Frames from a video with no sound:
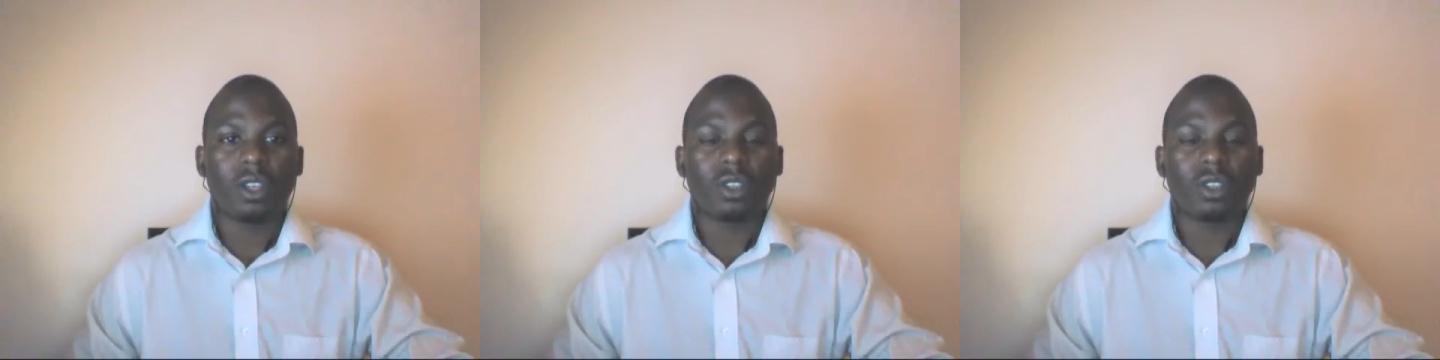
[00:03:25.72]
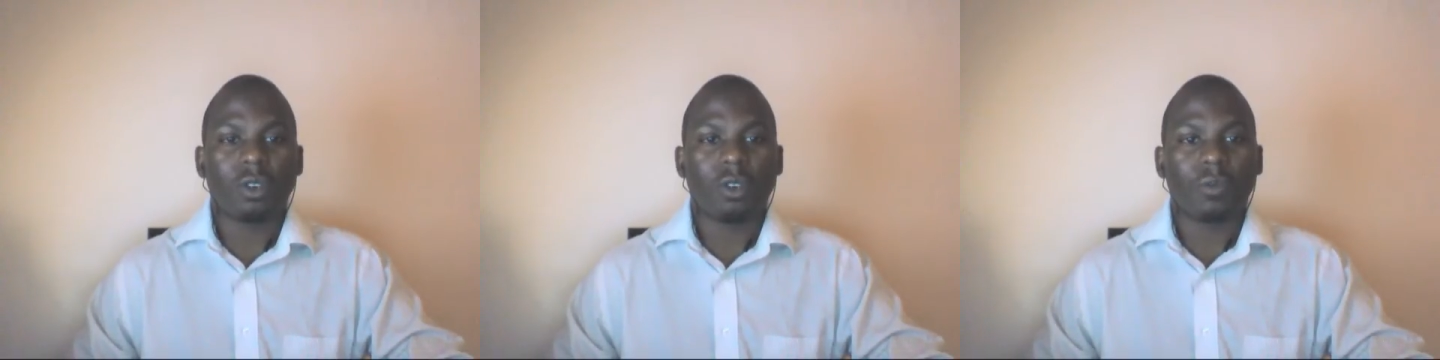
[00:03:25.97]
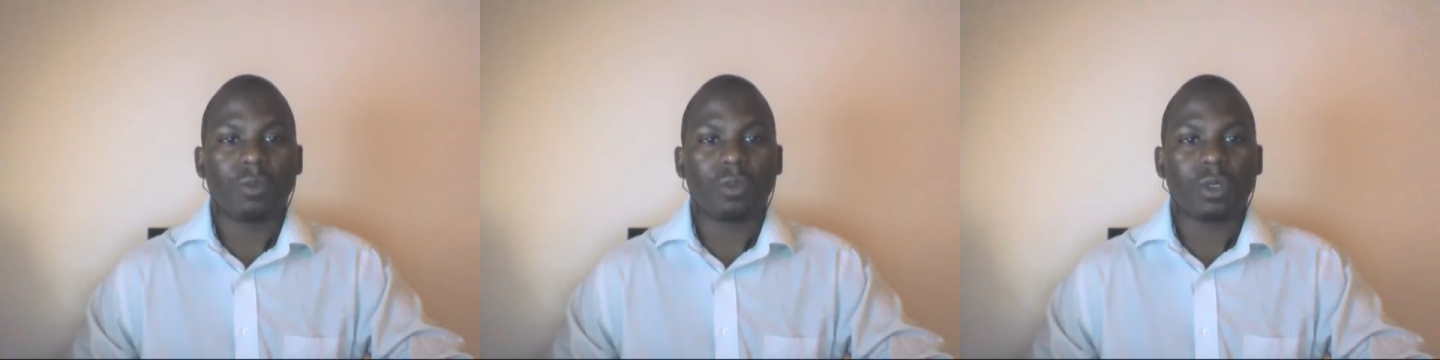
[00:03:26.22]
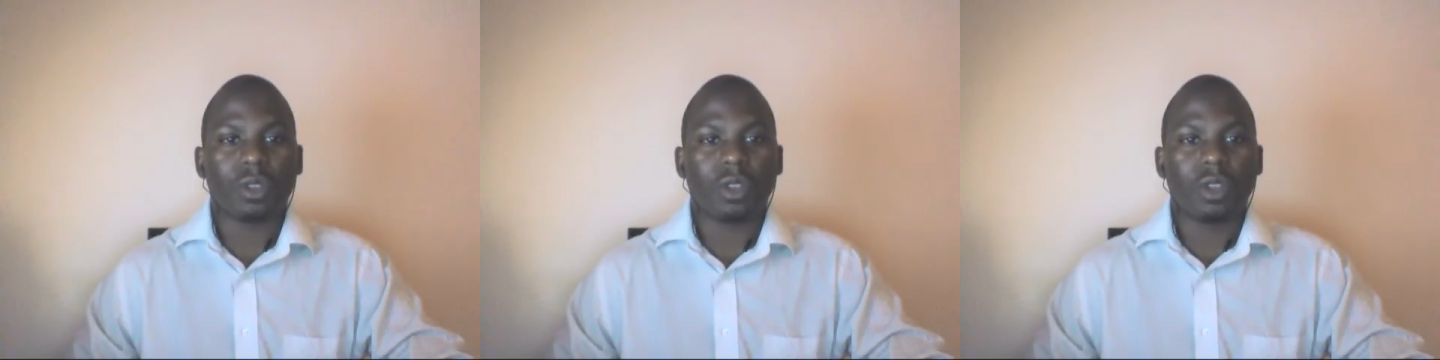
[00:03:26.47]
So,
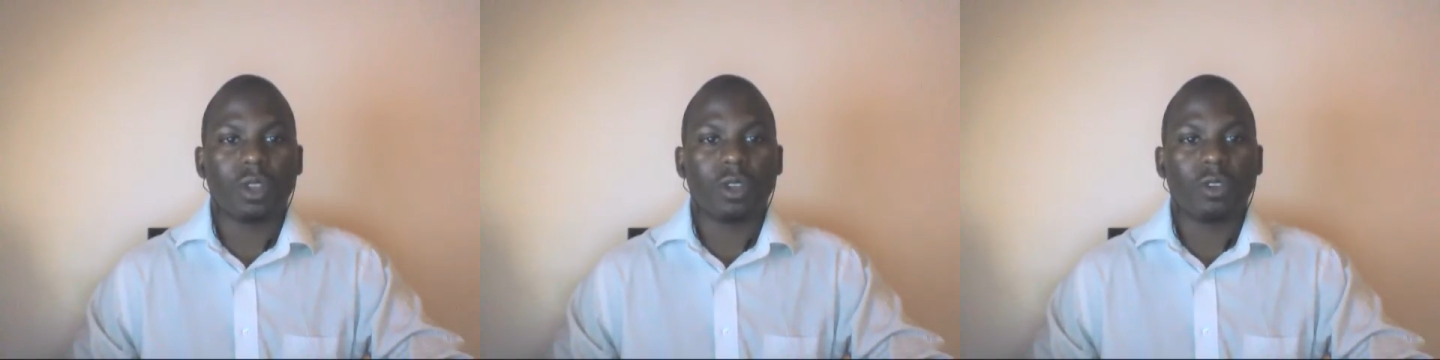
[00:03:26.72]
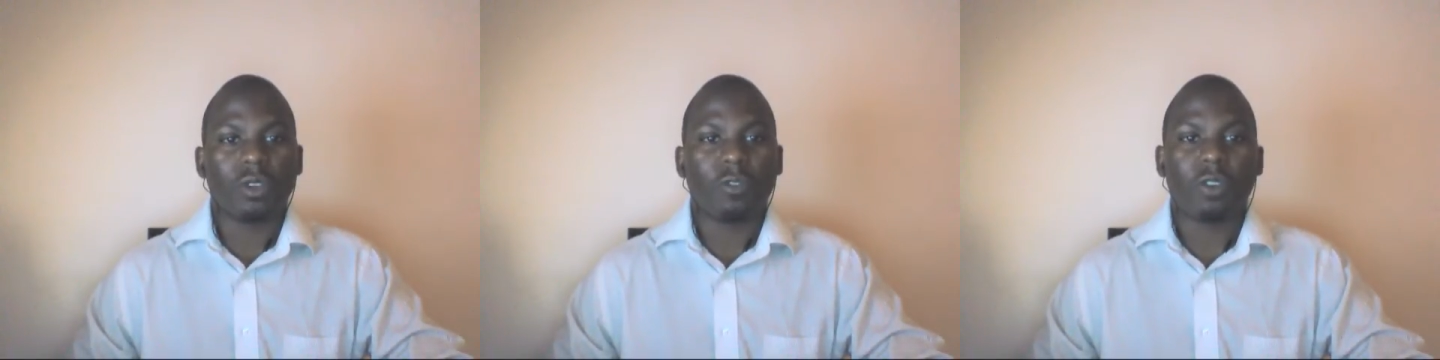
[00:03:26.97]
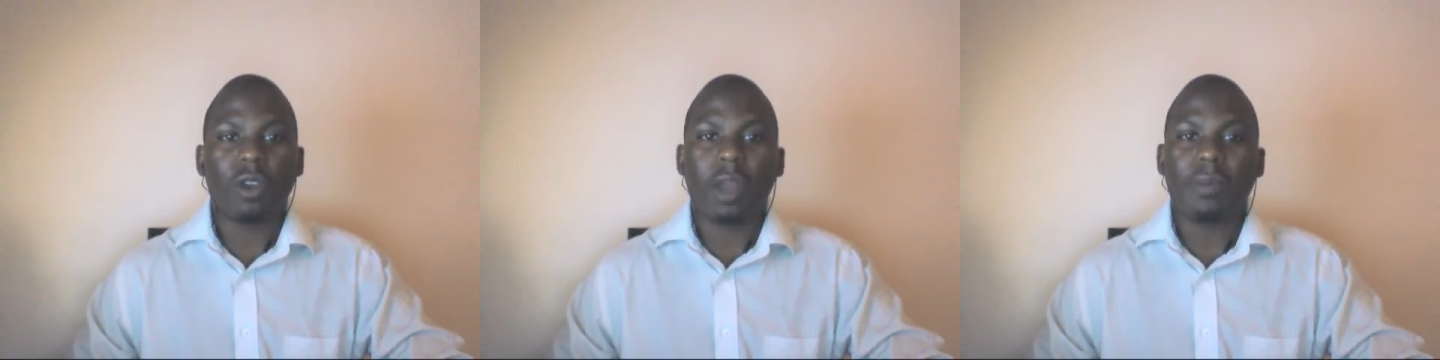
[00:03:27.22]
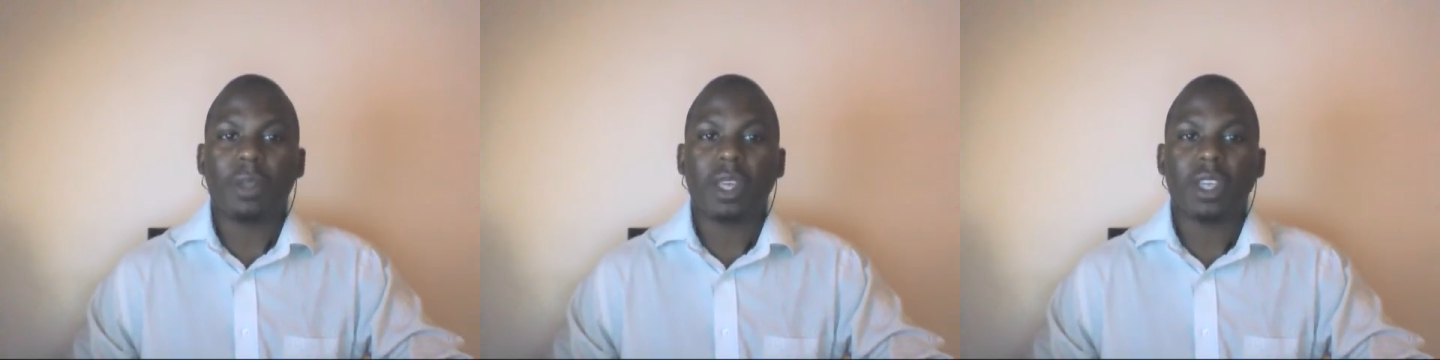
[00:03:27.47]
for your
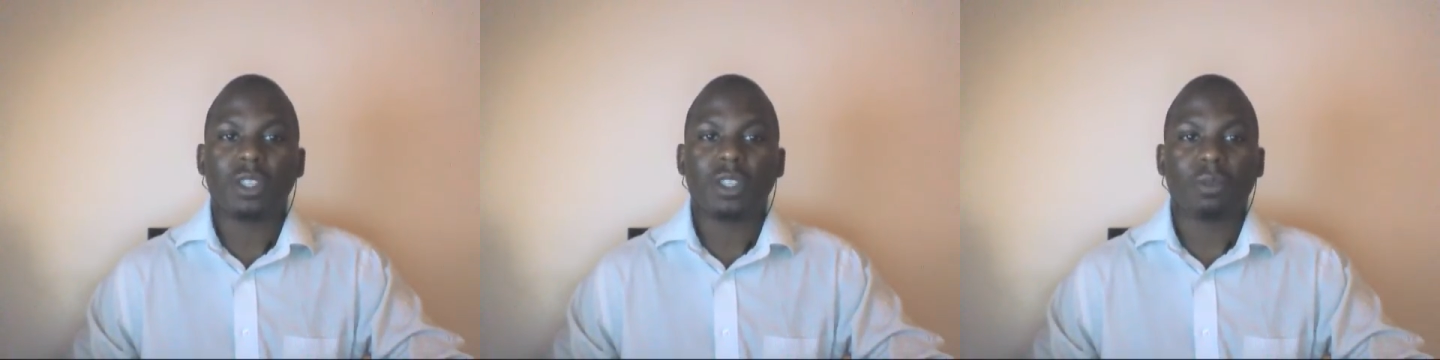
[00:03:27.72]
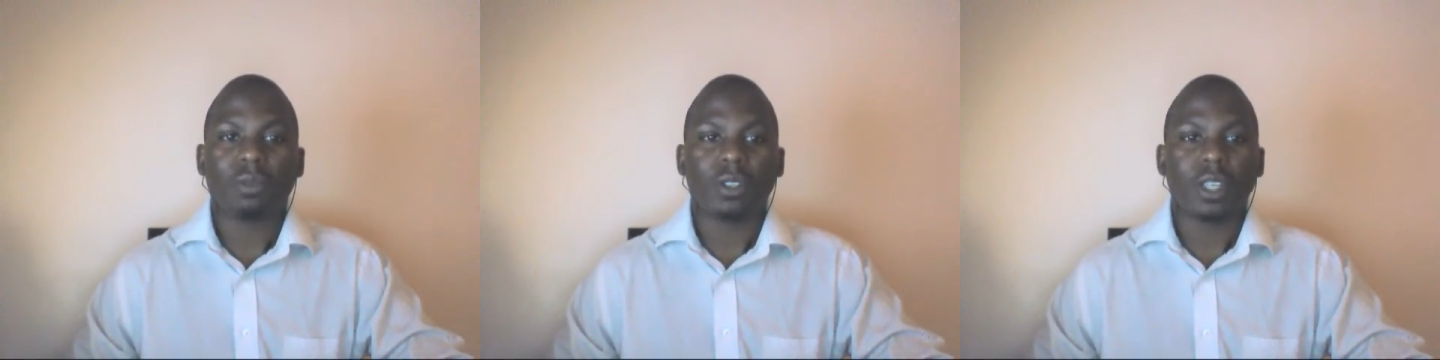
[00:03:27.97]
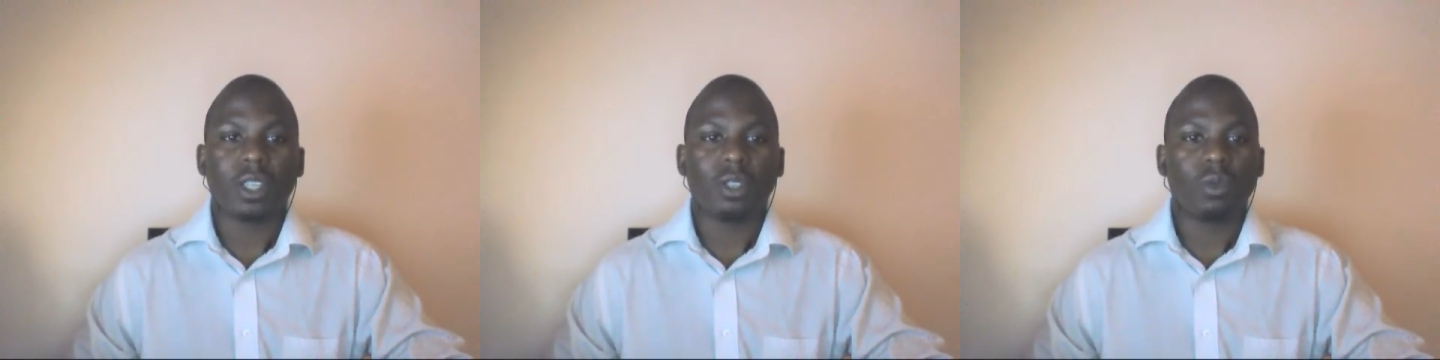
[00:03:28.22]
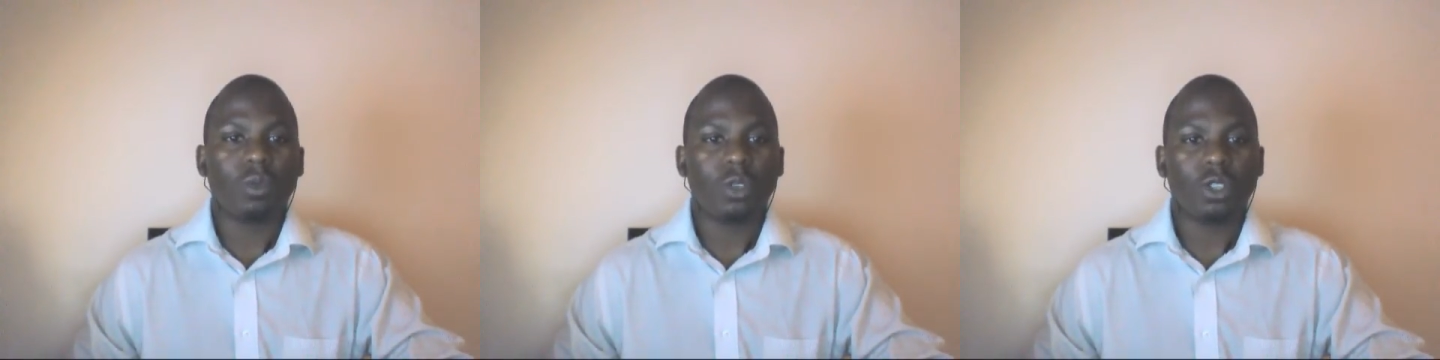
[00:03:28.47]
application
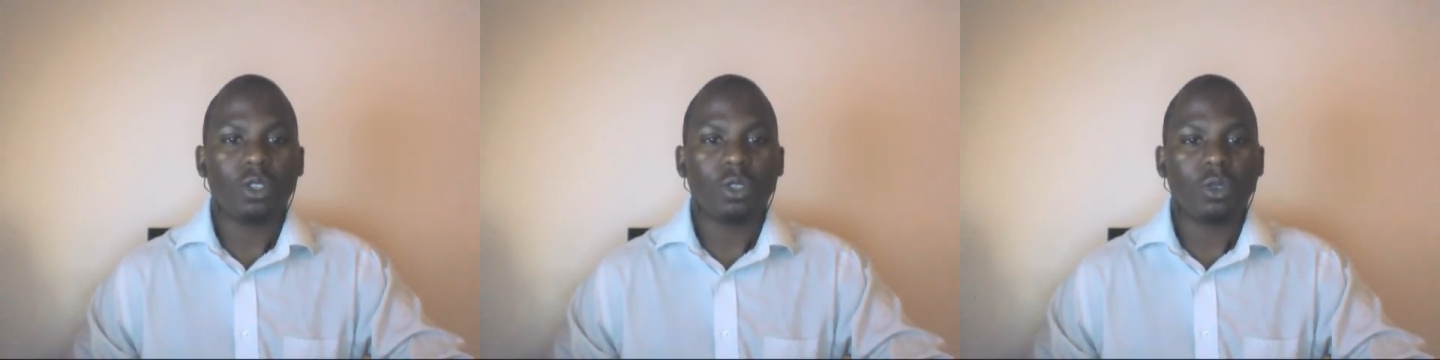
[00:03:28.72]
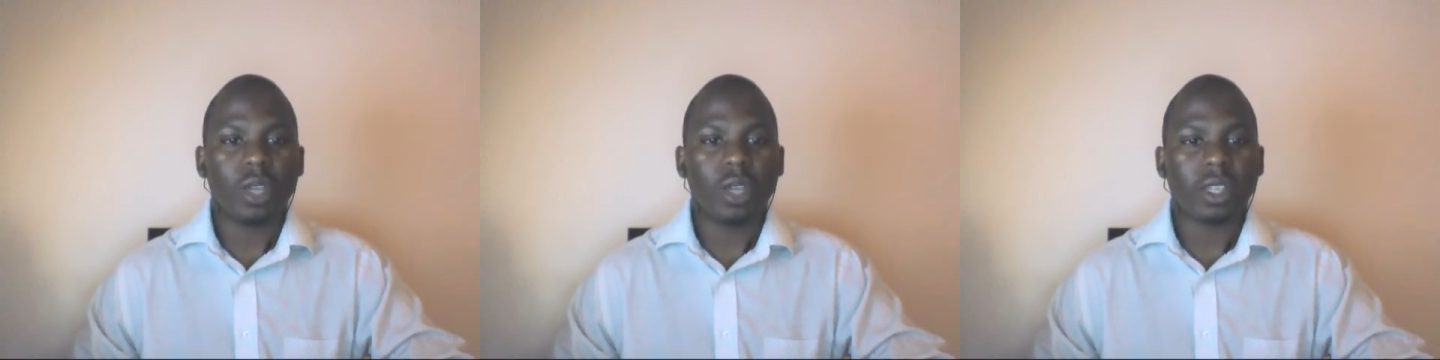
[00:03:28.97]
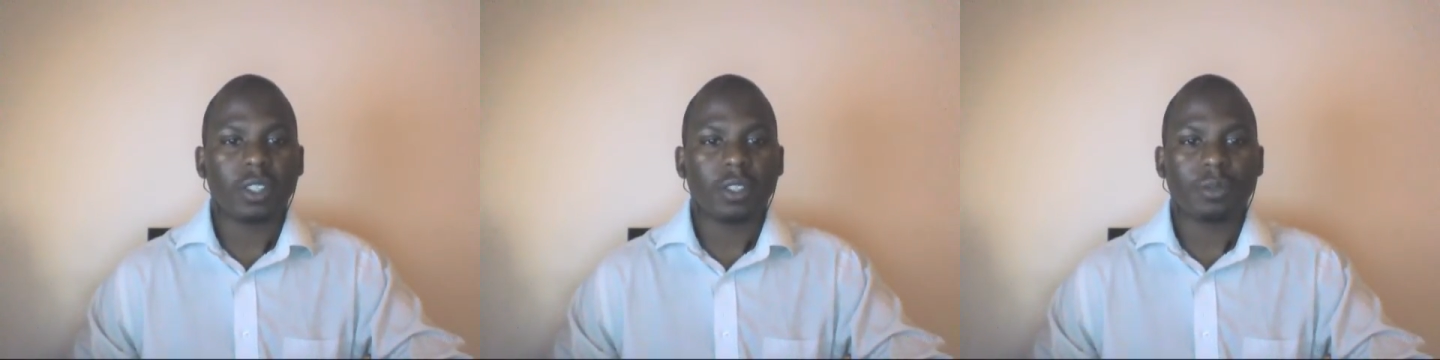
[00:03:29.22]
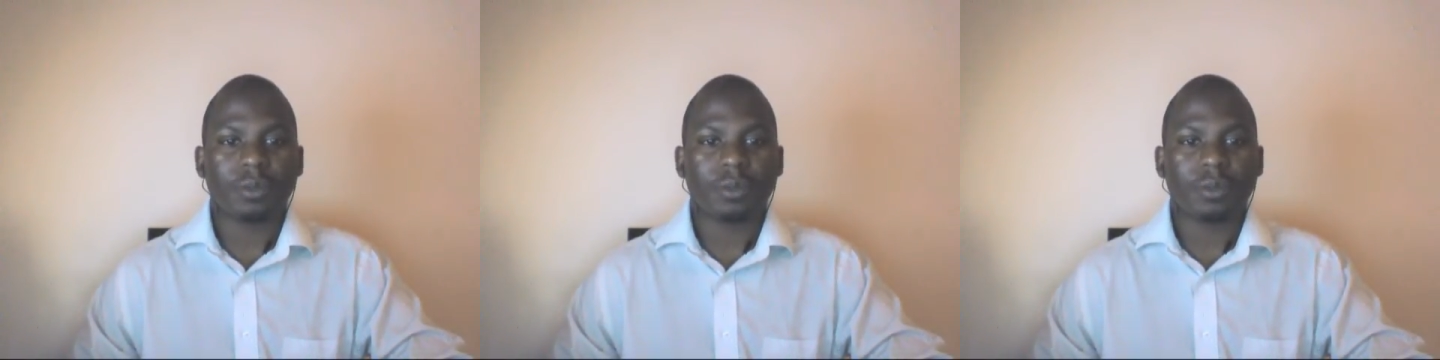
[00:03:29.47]
process, what do you do next?